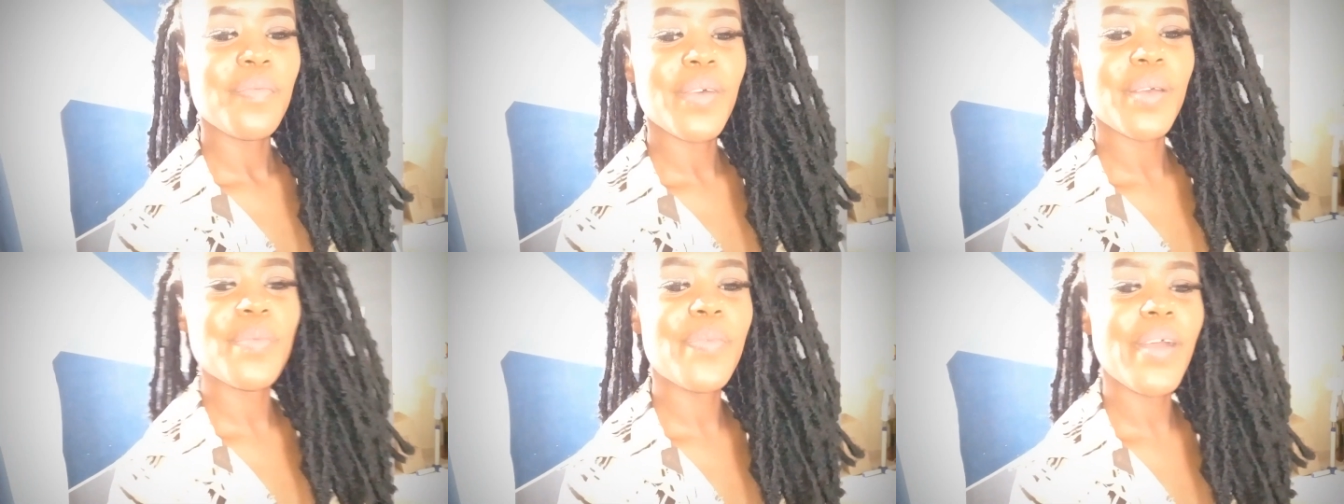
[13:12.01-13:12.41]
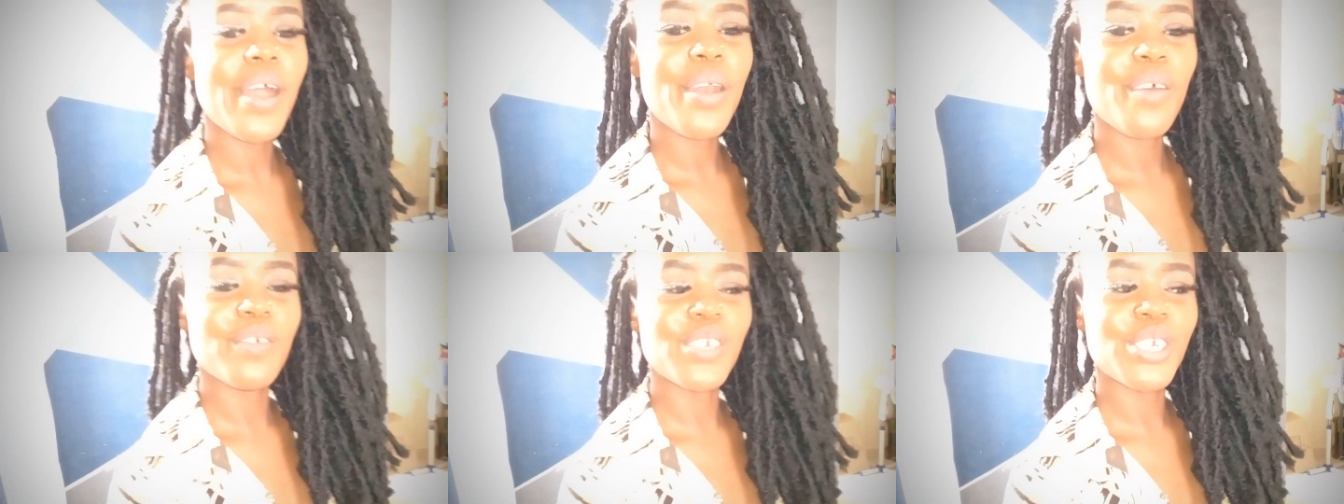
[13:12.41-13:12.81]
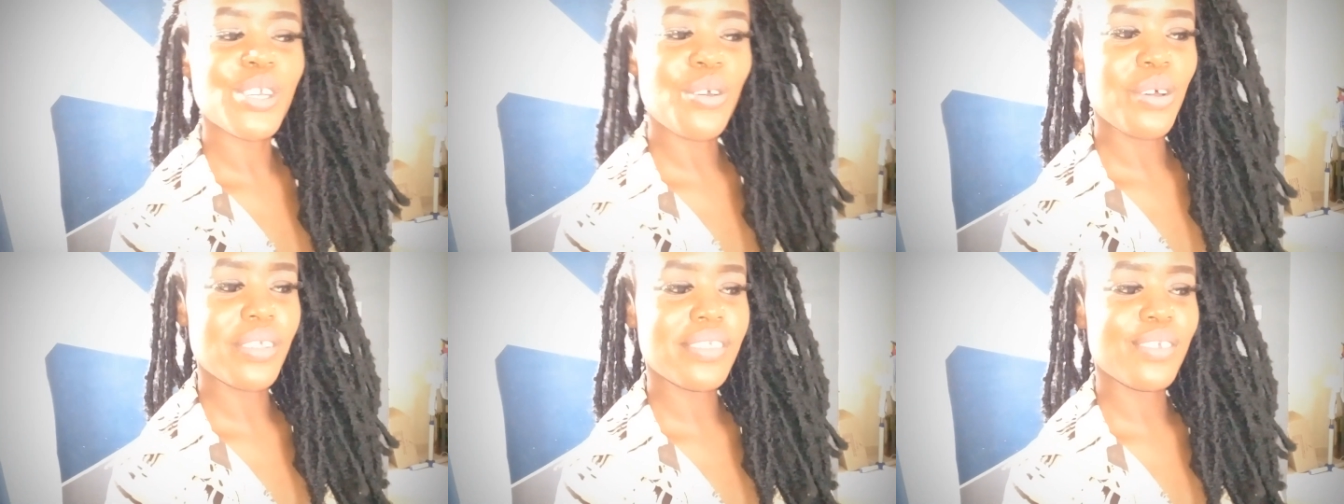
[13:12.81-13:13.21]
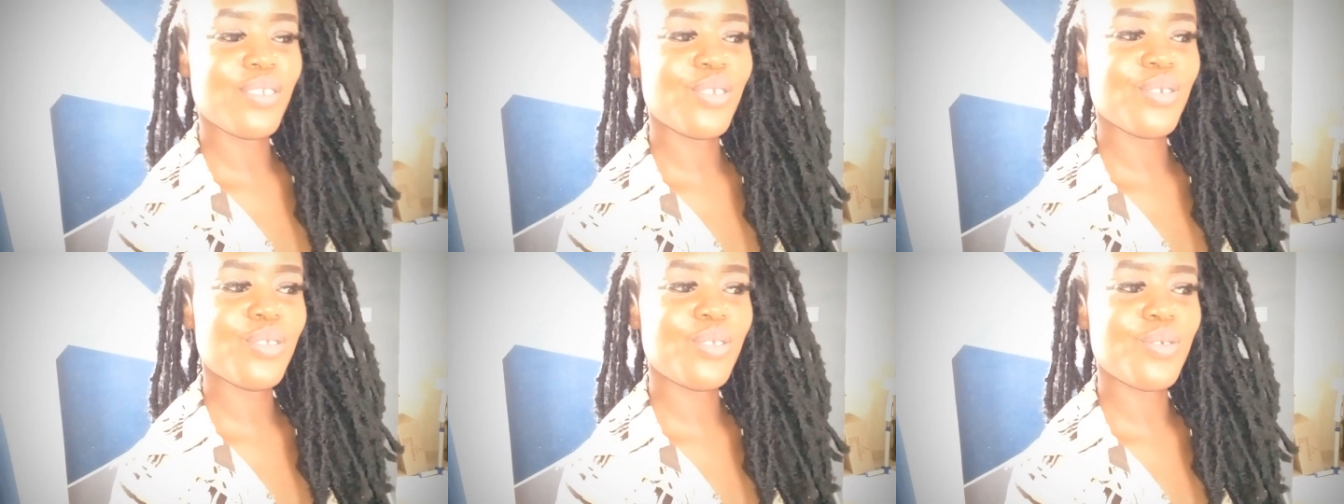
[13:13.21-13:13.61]
My pair of shorts,
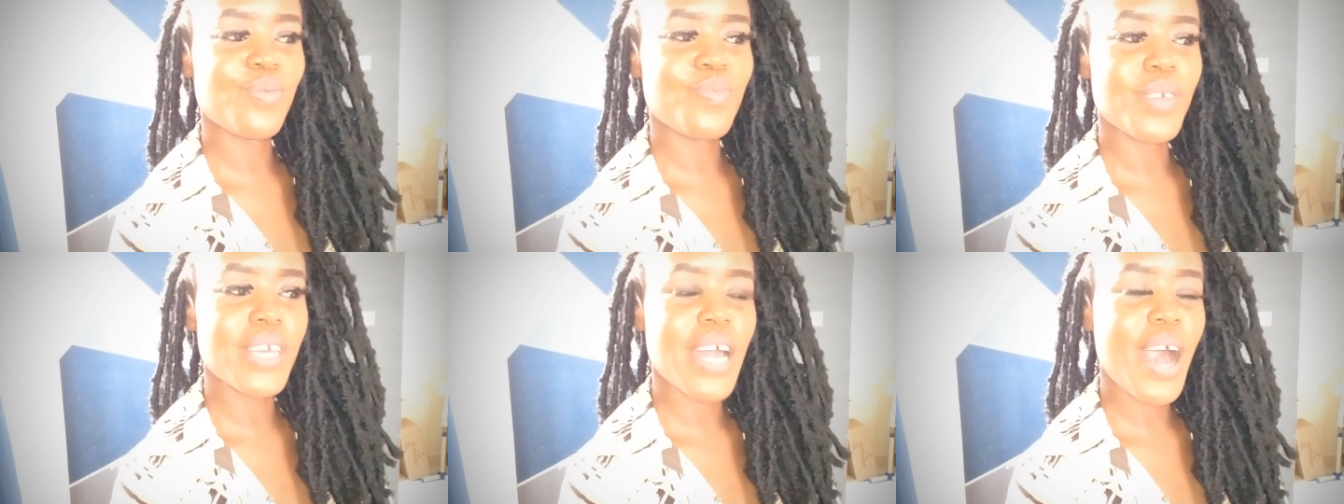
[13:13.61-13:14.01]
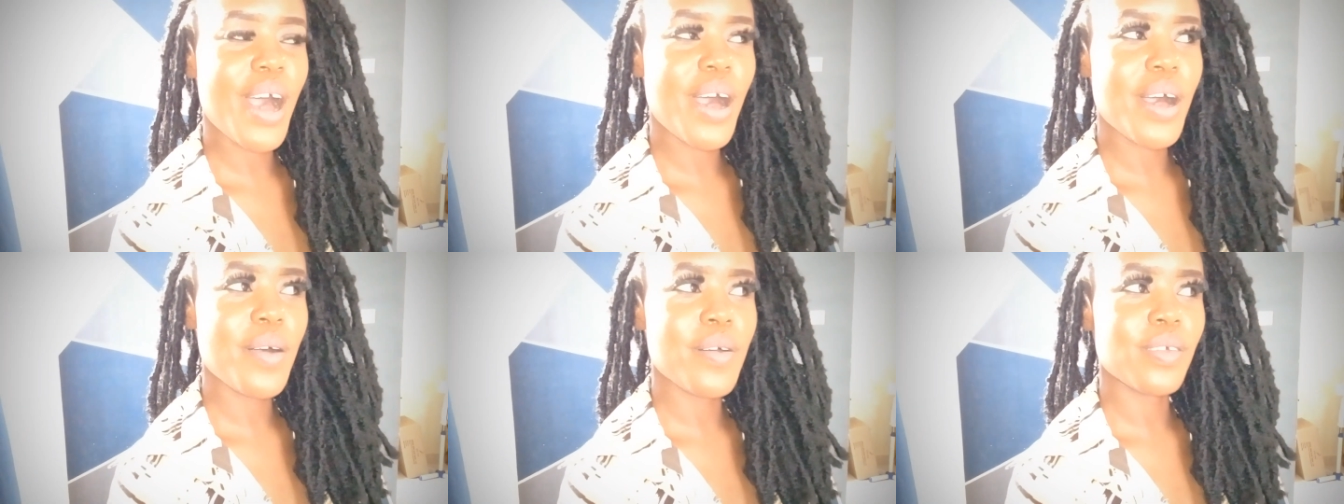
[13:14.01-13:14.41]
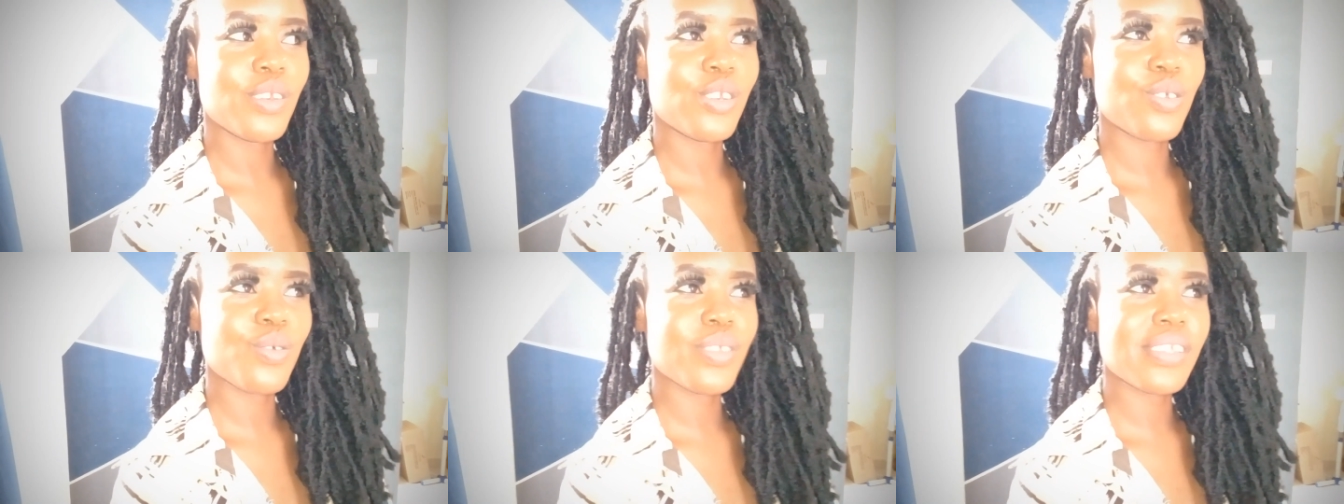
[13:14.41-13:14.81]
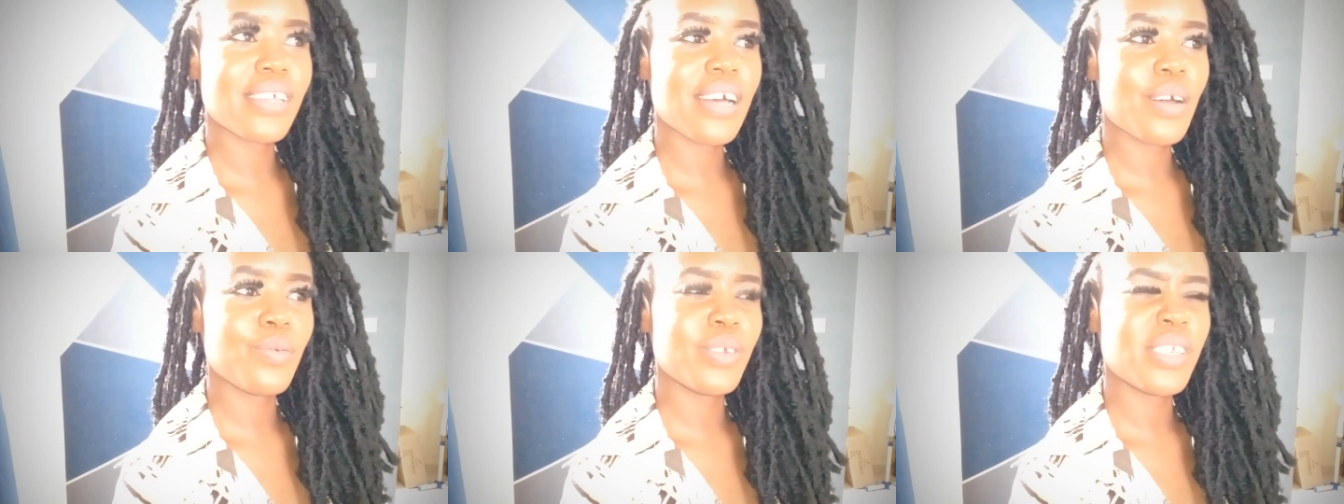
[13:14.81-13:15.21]
it used to be a
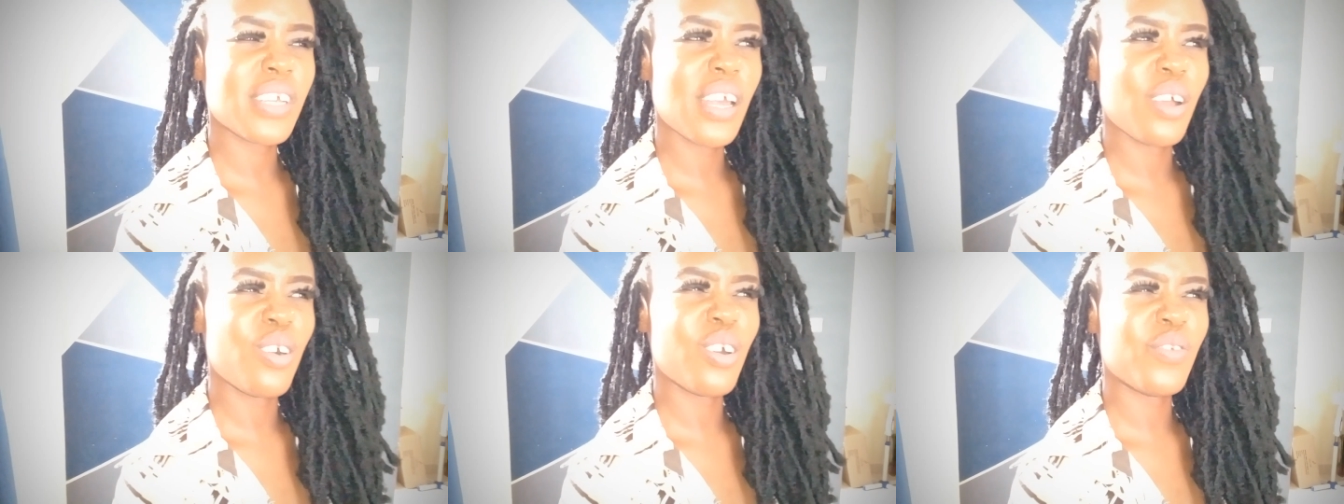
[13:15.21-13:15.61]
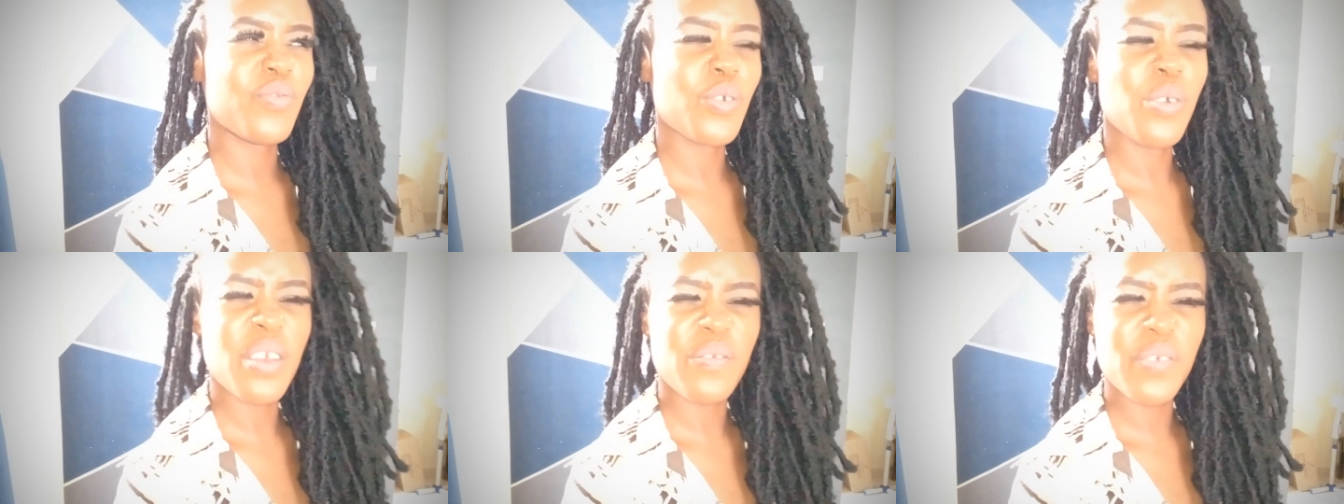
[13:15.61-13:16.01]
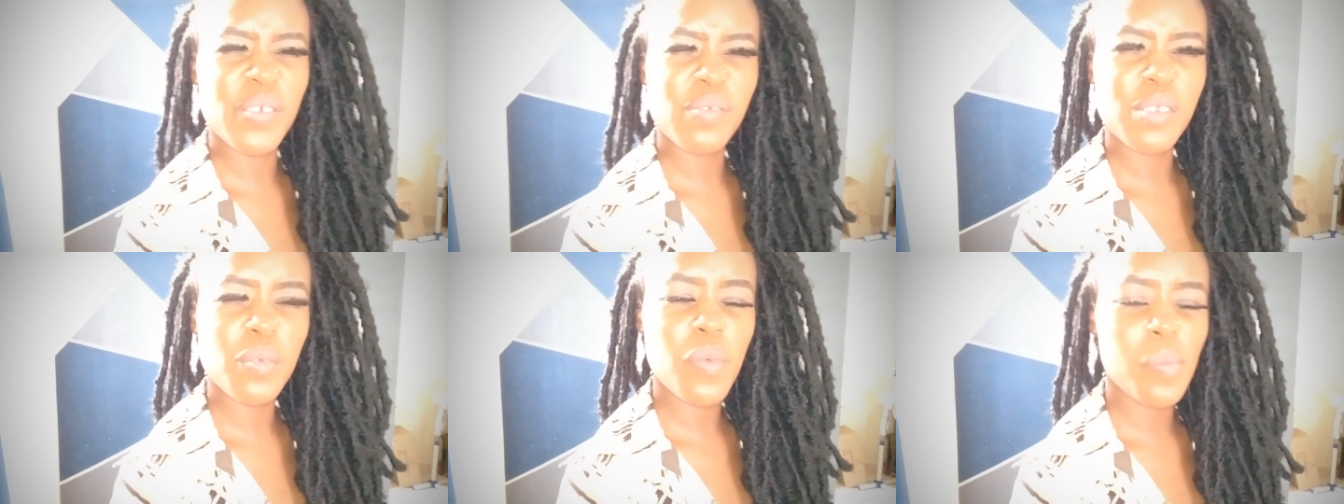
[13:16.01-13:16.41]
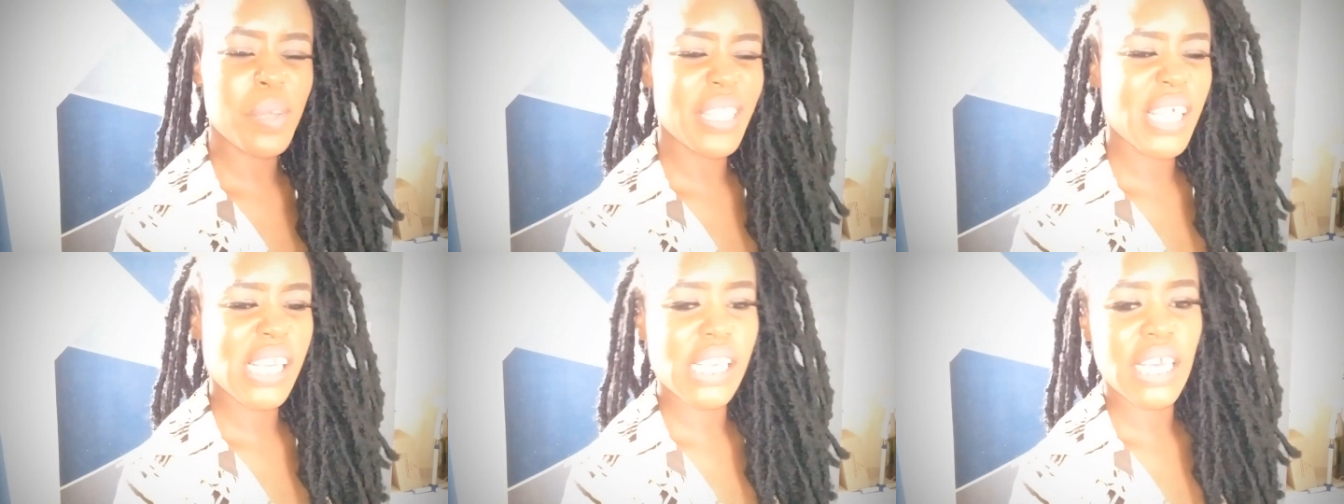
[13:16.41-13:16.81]
trouser which I got for 150 bob
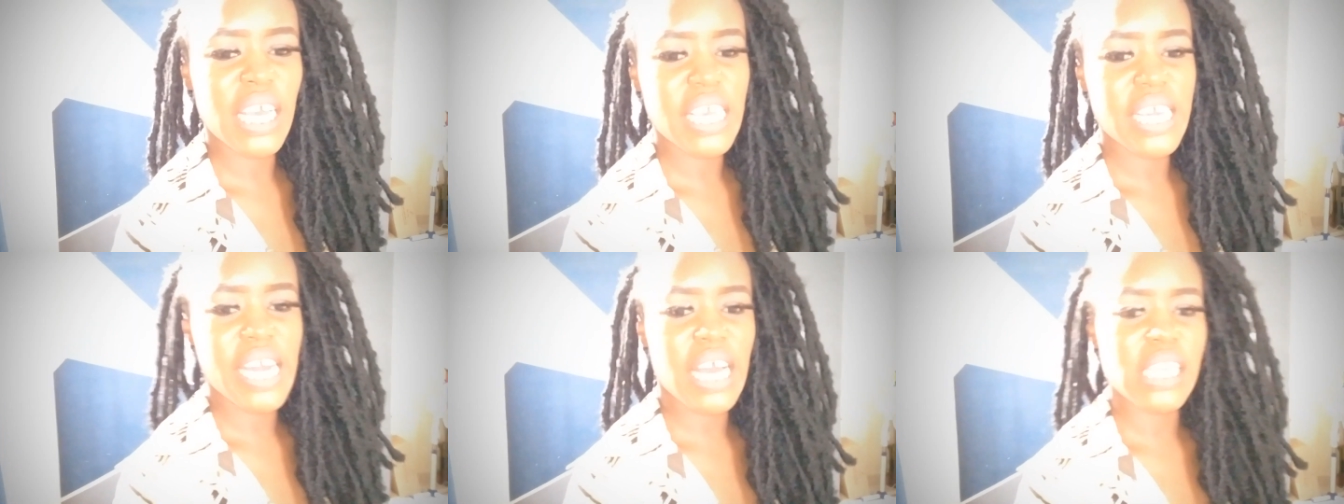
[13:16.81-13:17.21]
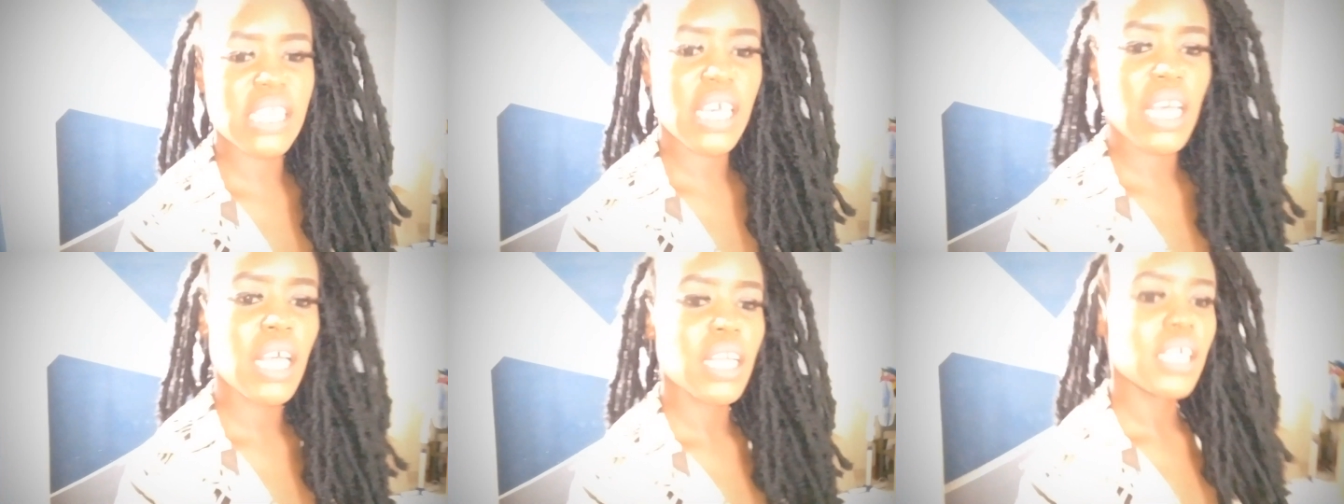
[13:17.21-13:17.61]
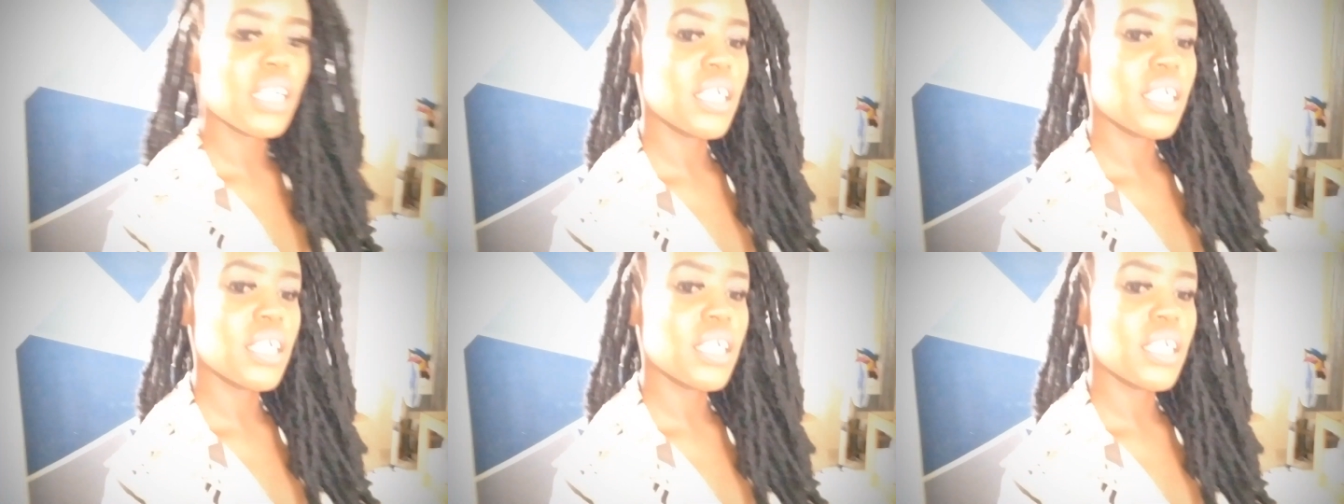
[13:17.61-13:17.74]
and then nikaikata.